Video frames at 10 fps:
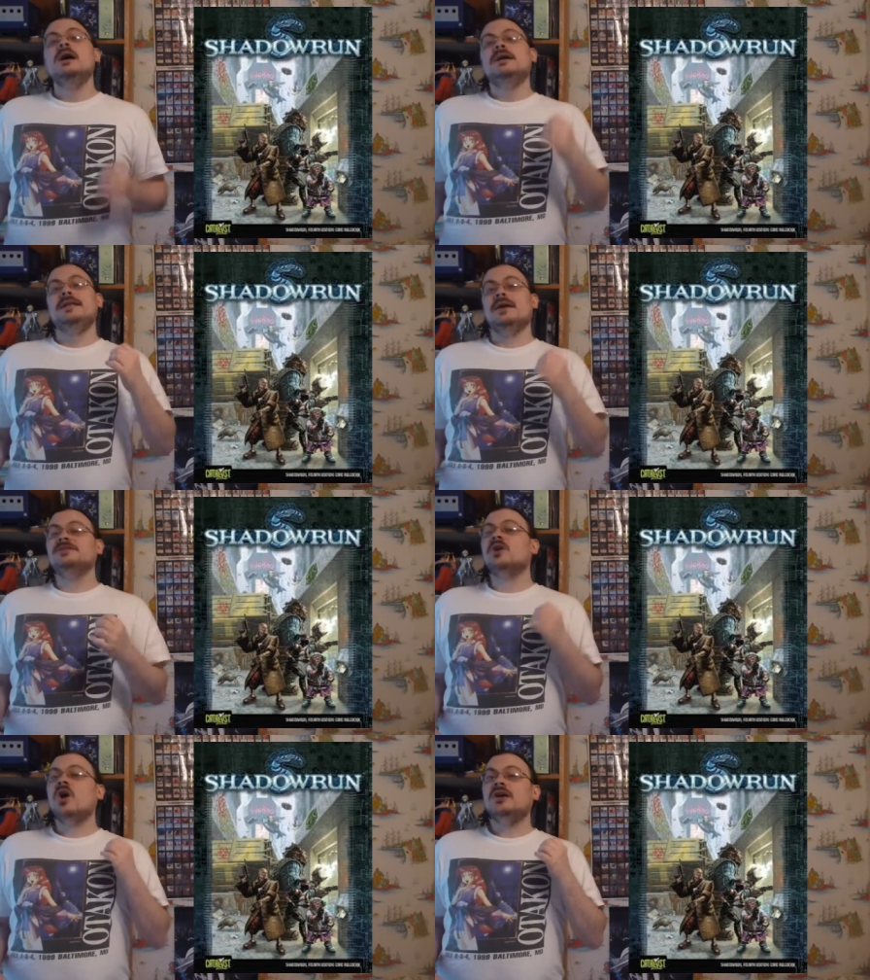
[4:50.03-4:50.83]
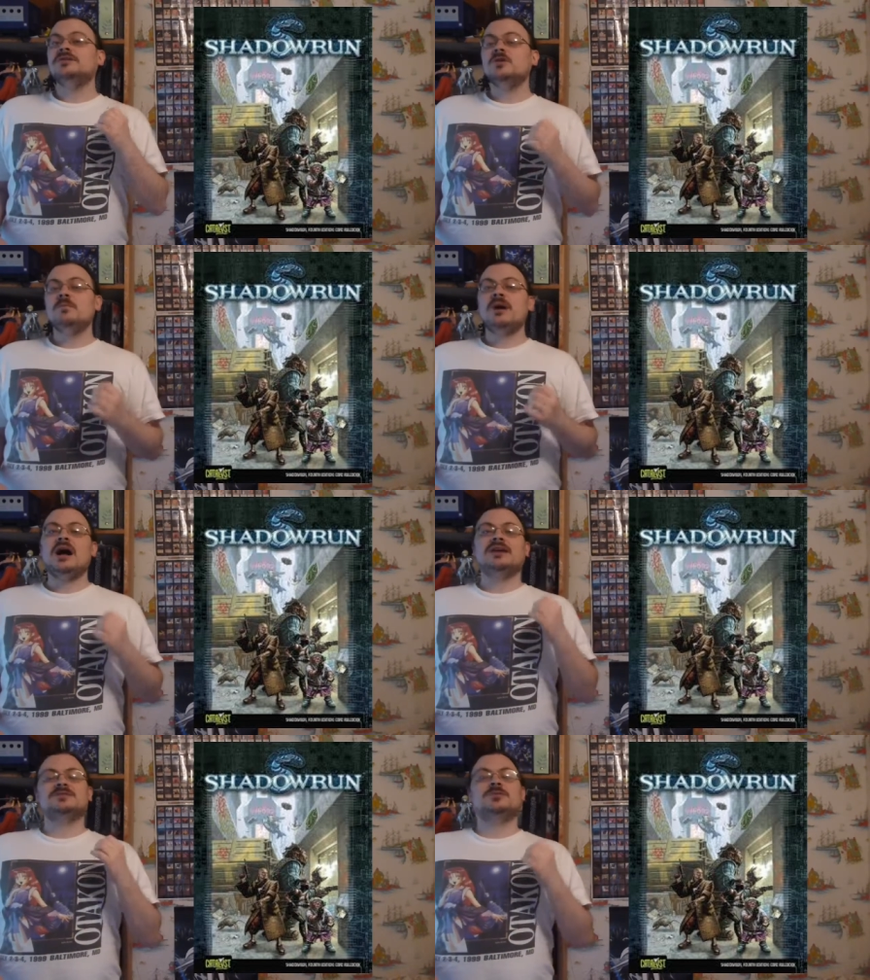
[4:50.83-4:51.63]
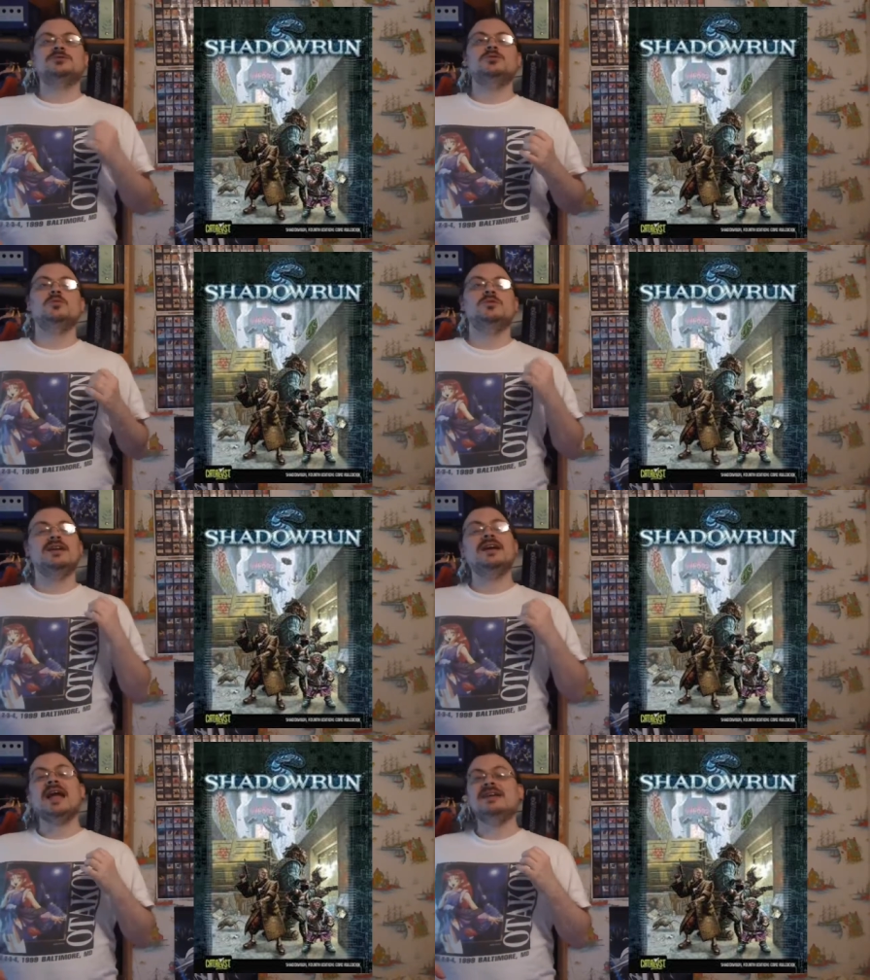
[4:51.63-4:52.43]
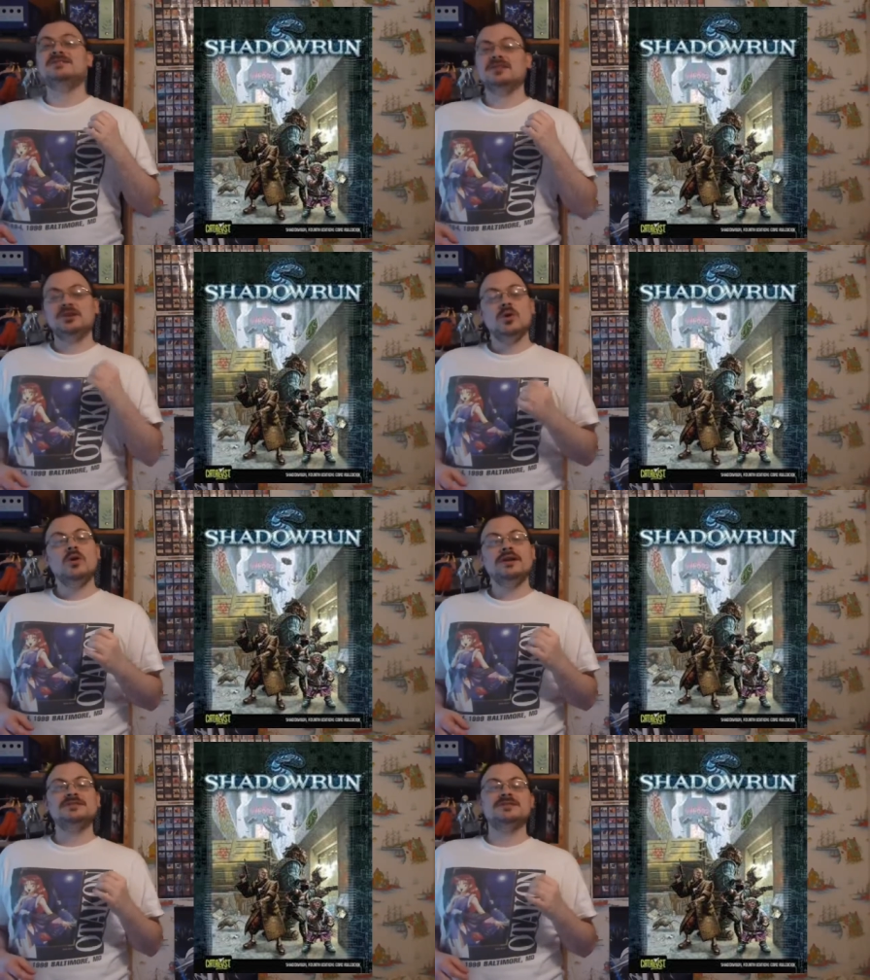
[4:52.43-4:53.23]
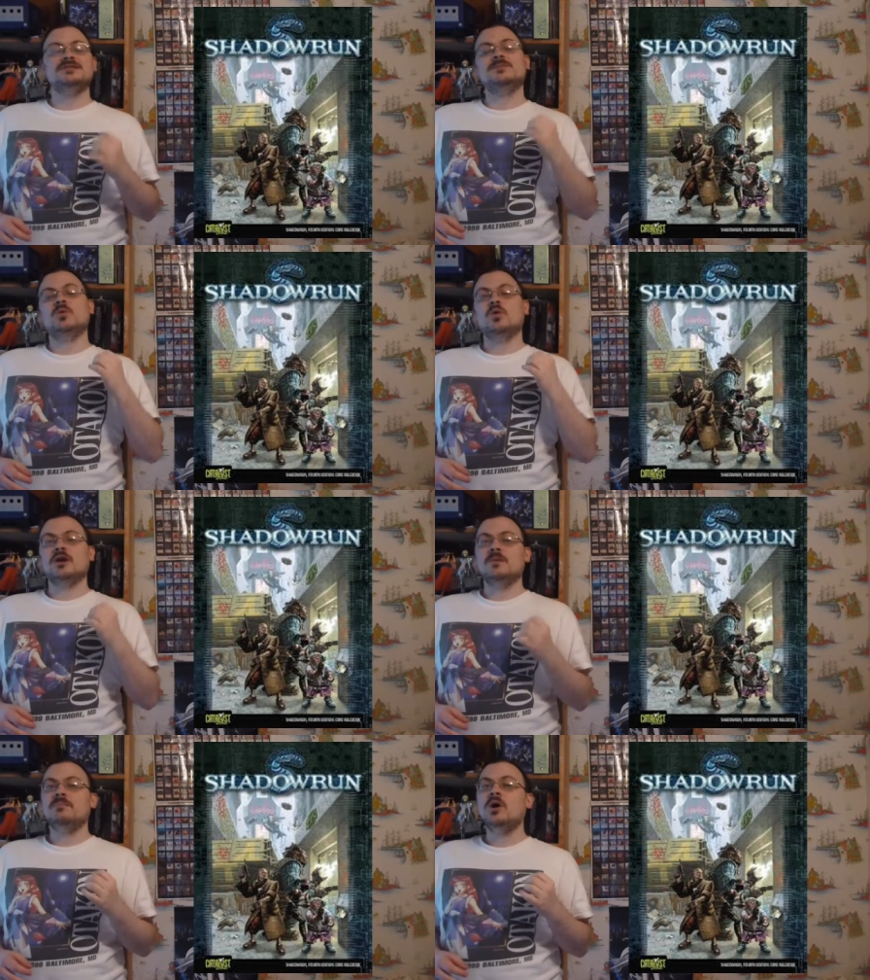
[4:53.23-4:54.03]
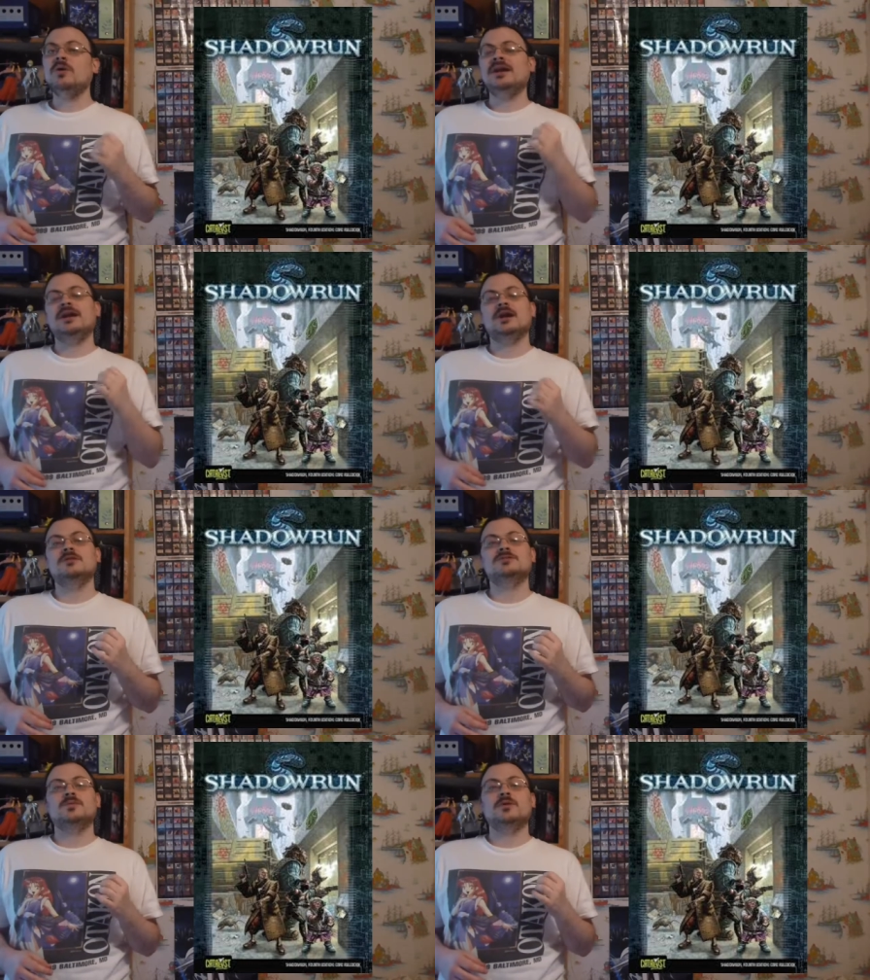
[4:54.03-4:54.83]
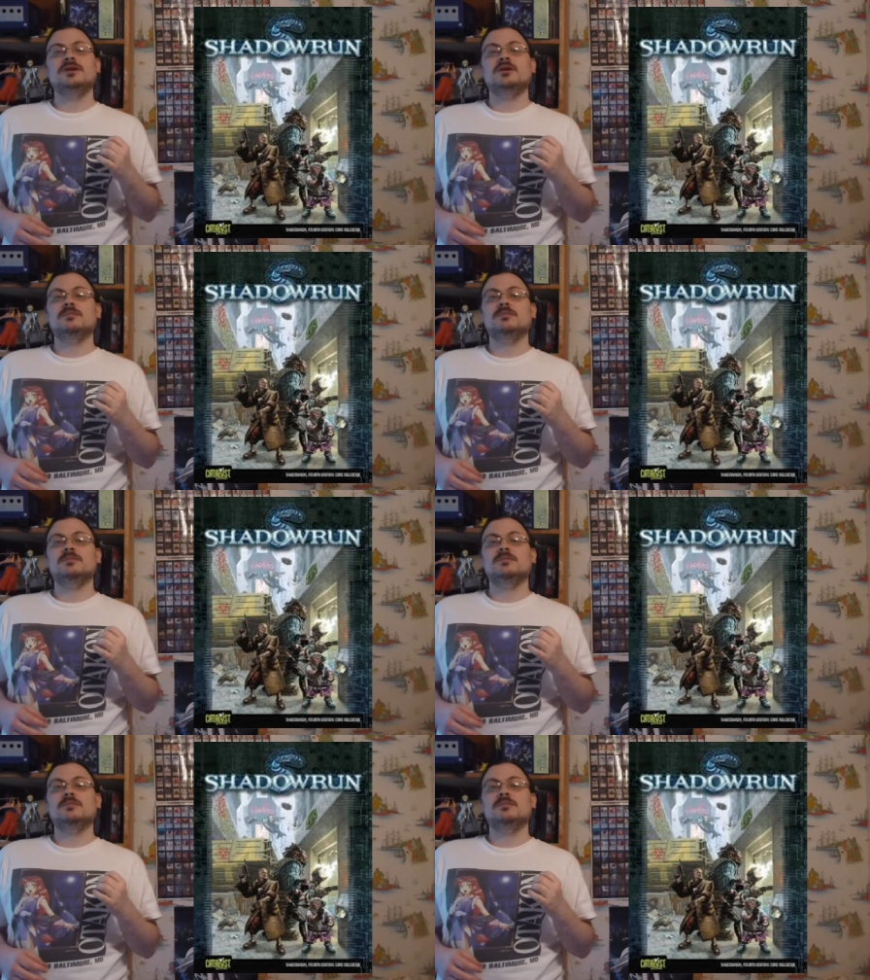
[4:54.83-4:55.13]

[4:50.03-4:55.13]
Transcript: Now, it is also possible to link a security system or component in a code support,